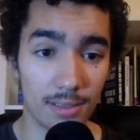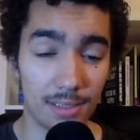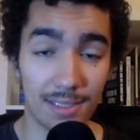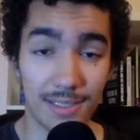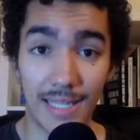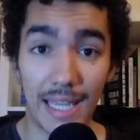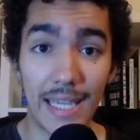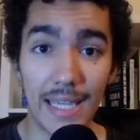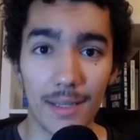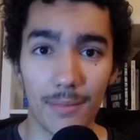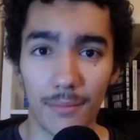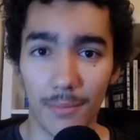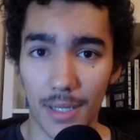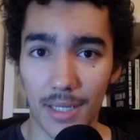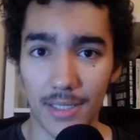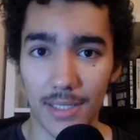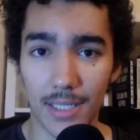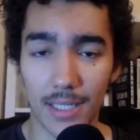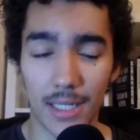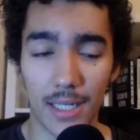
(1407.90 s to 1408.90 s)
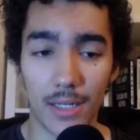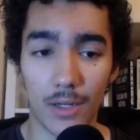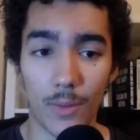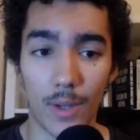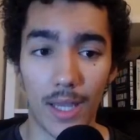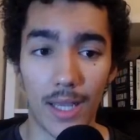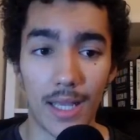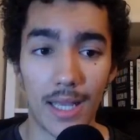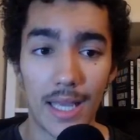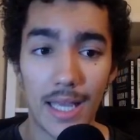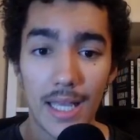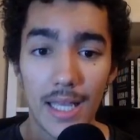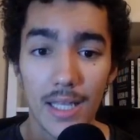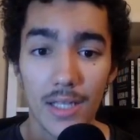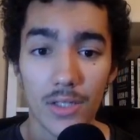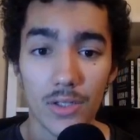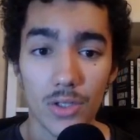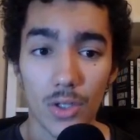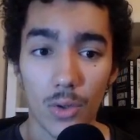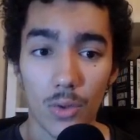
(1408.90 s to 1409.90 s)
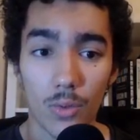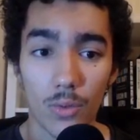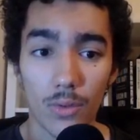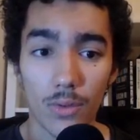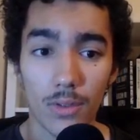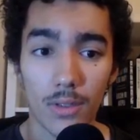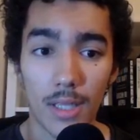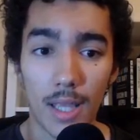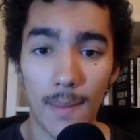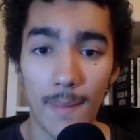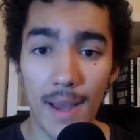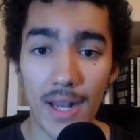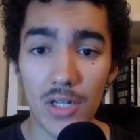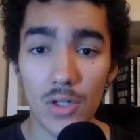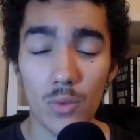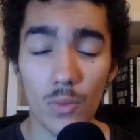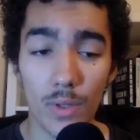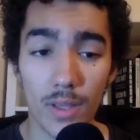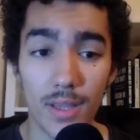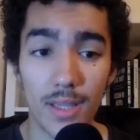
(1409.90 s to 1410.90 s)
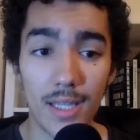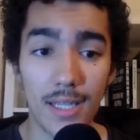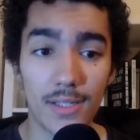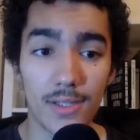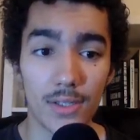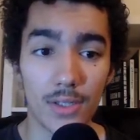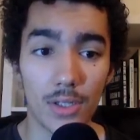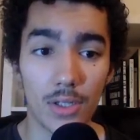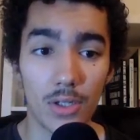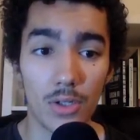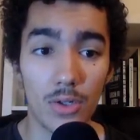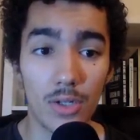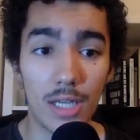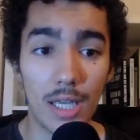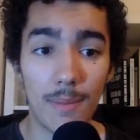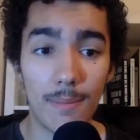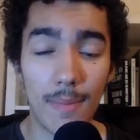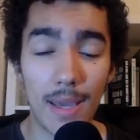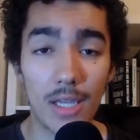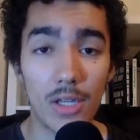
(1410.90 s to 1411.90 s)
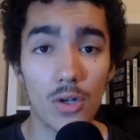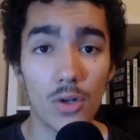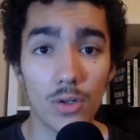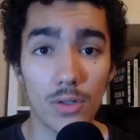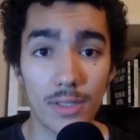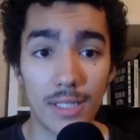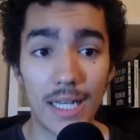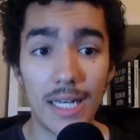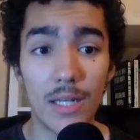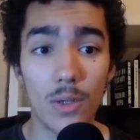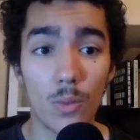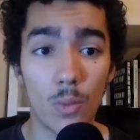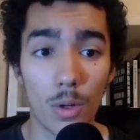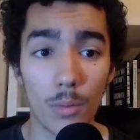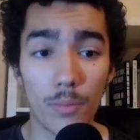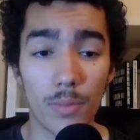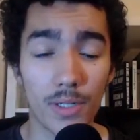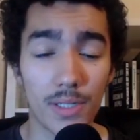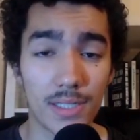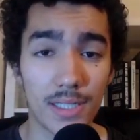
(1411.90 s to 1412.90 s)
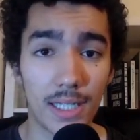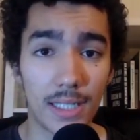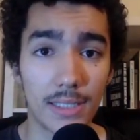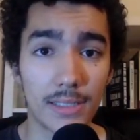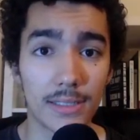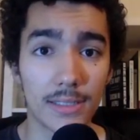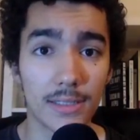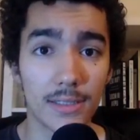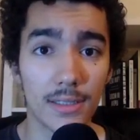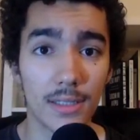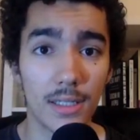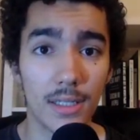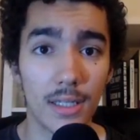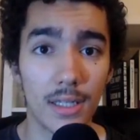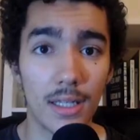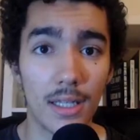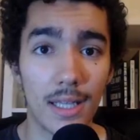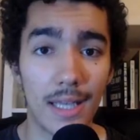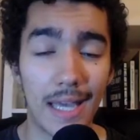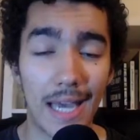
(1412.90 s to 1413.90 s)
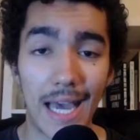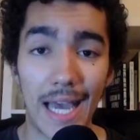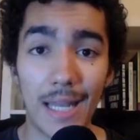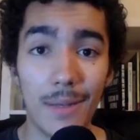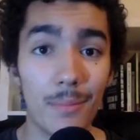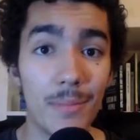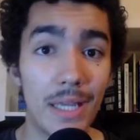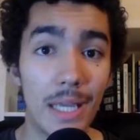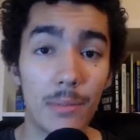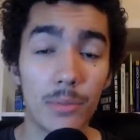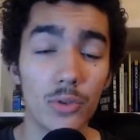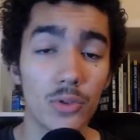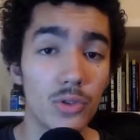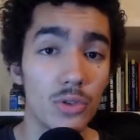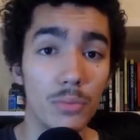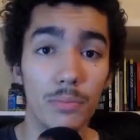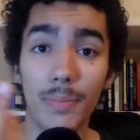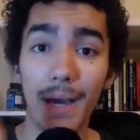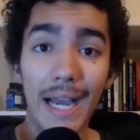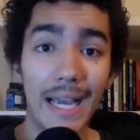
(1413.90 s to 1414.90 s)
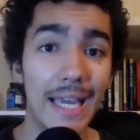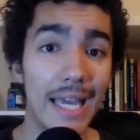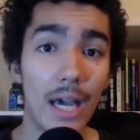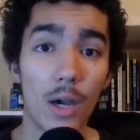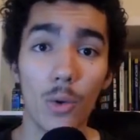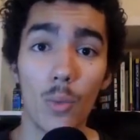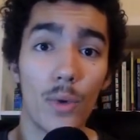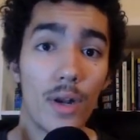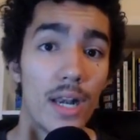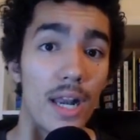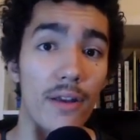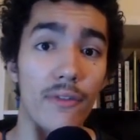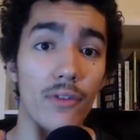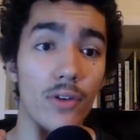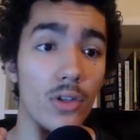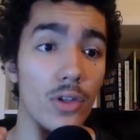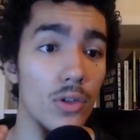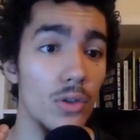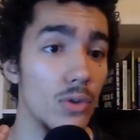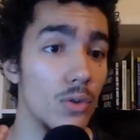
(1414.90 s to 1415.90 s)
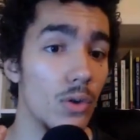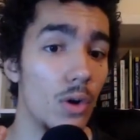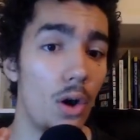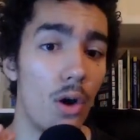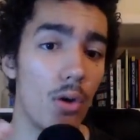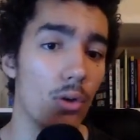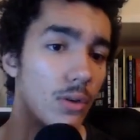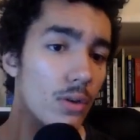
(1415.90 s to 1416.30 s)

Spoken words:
staking basically, in a way. So imagine with this, you can make your daily 1% and be able to back out whenever you